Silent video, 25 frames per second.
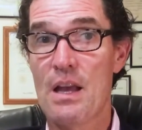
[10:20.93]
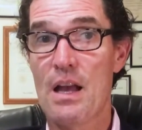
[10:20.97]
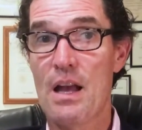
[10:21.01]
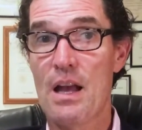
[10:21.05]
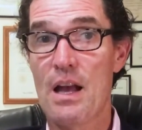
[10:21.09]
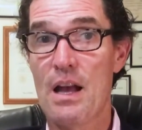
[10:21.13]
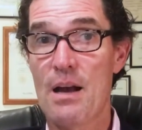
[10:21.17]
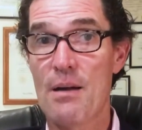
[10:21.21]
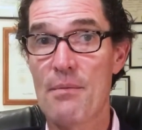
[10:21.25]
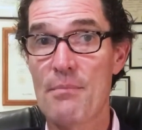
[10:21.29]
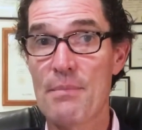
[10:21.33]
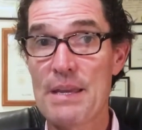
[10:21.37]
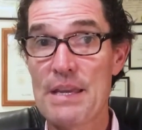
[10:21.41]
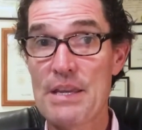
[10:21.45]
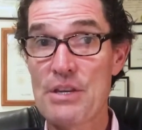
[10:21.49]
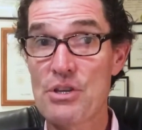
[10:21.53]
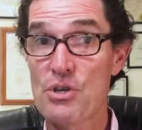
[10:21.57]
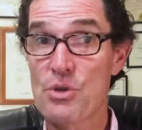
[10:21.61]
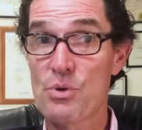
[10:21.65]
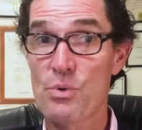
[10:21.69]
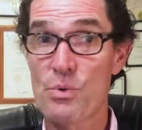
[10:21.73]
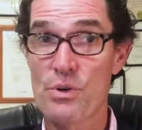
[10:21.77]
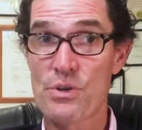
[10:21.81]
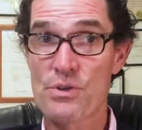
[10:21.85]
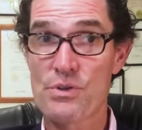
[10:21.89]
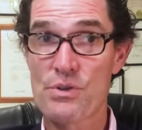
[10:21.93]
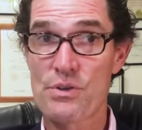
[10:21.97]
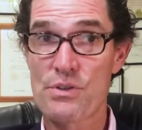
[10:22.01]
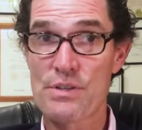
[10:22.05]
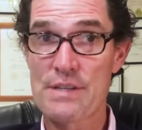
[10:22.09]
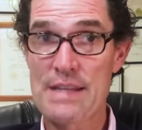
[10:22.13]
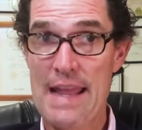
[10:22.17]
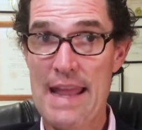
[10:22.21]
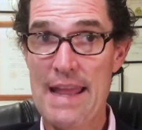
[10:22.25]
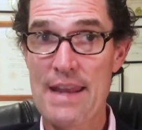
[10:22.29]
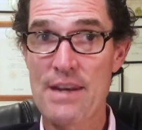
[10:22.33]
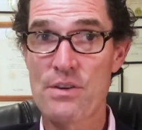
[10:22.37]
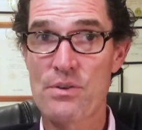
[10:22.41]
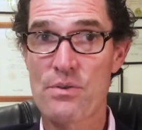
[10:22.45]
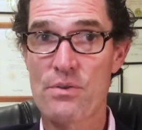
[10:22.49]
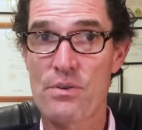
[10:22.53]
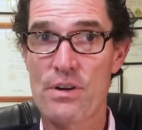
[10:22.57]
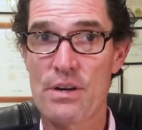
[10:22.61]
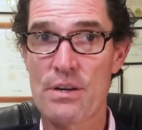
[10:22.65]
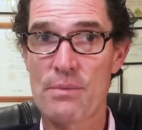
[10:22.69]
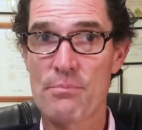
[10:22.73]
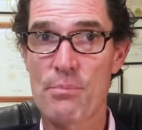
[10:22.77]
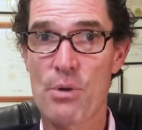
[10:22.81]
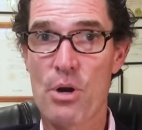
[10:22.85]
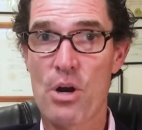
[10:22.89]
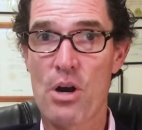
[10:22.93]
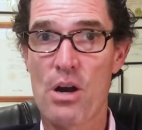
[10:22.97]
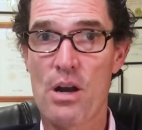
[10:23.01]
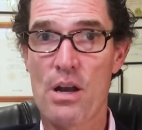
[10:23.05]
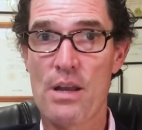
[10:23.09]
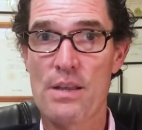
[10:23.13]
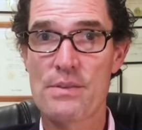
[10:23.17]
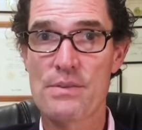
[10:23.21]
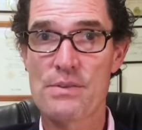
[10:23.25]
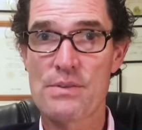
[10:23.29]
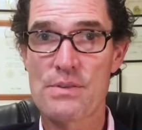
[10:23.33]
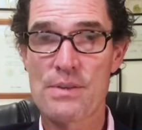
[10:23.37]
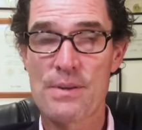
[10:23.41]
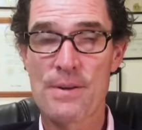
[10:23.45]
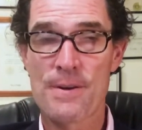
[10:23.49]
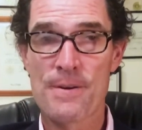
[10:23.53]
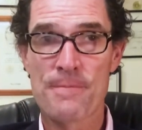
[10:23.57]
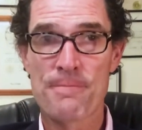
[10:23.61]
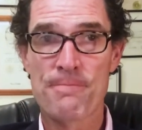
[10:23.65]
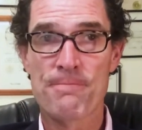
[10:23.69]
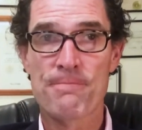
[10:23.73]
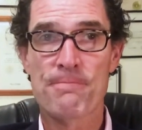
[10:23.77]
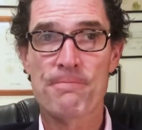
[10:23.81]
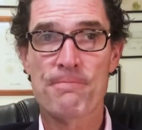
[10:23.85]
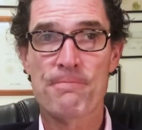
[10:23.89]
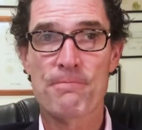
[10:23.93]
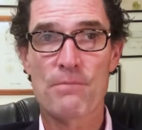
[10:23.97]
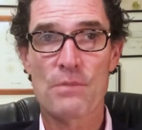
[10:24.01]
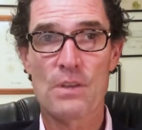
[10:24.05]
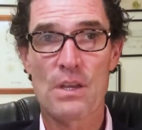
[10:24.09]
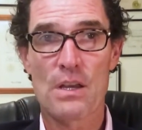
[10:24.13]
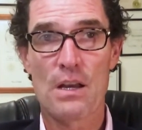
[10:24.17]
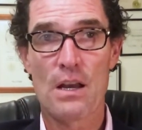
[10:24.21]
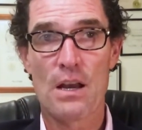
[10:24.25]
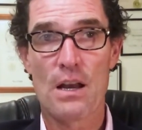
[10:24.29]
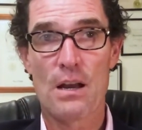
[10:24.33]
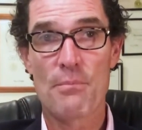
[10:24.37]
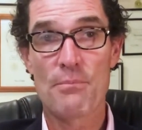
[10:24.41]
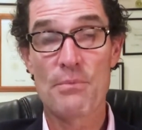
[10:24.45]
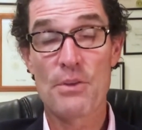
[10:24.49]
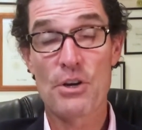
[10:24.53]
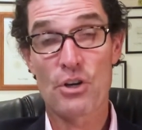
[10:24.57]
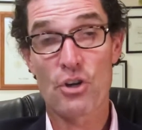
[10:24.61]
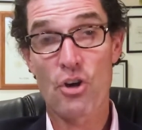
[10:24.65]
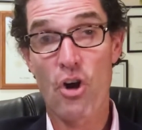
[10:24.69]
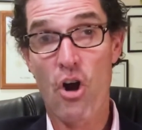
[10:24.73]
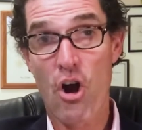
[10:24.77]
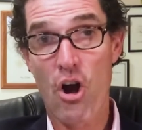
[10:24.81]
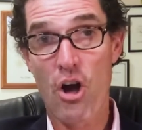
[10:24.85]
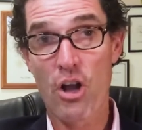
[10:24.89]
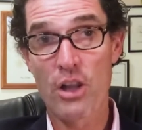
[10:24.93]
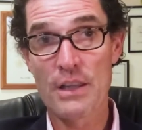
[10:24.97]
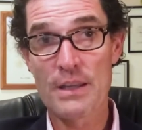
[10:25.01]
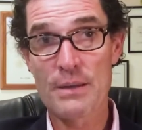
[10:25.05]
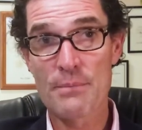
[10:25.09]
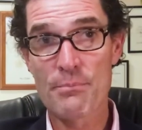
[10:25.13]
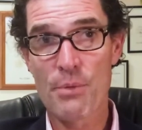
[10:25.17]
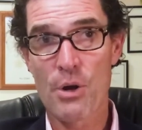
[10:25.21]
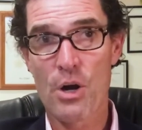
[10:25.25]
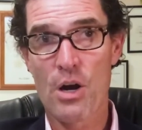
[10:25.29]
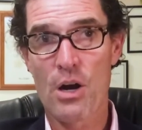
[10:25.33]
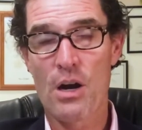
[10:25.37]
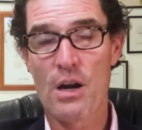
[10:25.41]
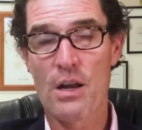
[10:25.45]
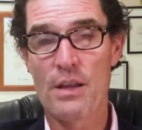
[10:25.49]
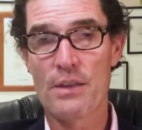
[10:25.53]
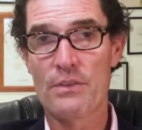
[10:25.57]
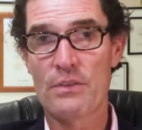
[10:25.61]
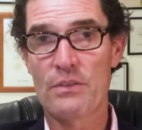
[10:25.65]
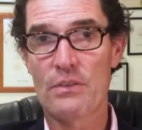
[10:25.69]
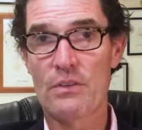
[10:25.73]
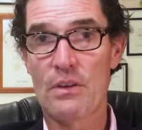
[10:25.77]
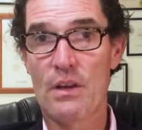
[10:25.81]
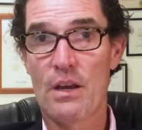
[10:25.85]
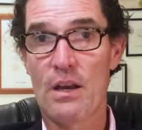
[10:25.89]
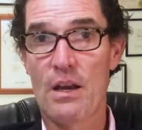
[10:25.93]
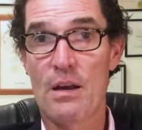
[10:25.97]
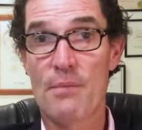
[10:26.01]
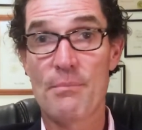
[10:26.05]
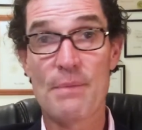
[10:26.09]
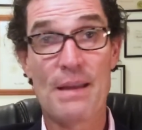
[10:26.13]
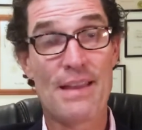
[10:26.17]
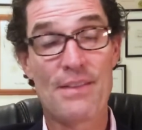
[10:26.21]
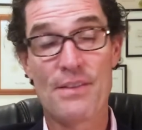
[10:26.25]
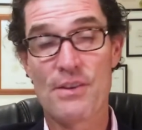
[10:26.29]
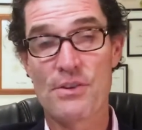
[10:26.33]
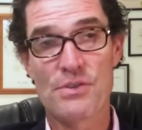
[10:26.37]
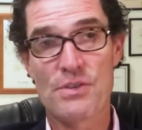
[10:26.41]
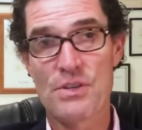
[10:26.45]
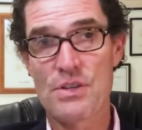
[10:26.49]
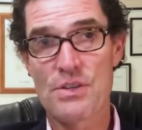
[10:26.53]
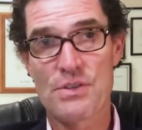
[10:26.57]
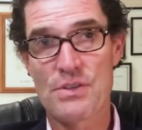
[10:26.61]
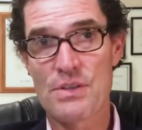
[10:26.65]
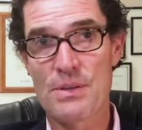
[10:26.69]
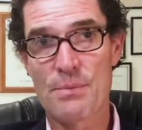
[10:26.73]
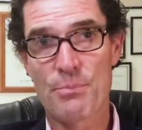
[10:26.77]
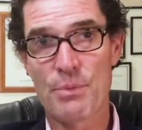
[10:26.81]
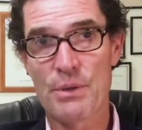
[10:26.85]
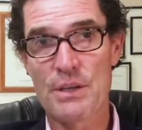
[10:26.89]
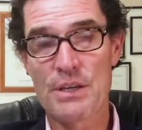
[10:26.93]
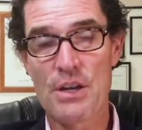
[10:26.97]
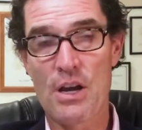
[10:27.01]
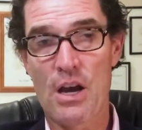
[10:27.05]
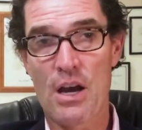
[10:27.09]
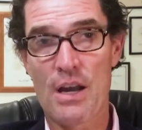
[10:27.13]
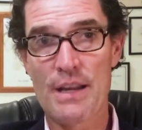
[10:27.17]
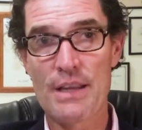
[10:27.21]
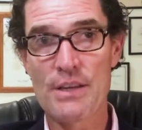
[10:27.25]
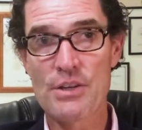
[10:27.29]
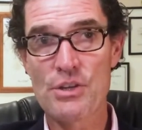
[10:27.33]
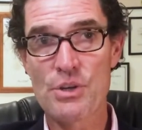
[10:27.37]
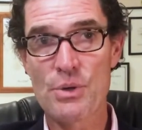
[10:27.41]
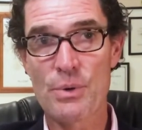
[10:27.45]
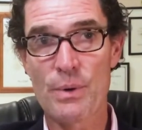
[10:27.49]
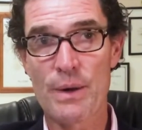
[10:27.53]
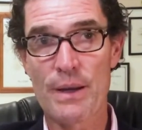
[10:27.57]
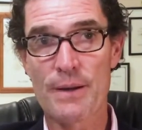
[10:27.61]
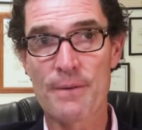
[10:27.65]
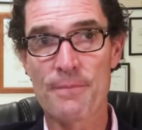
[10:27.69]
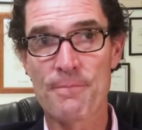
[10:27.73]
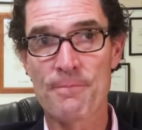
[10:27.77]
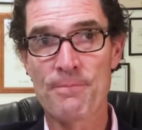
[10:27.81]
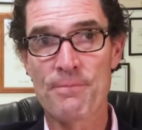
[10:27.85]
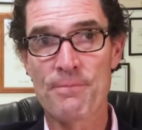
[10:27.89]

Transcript: Issuers are tendering bonds, they're calling bonds, and they're just simply not issuing.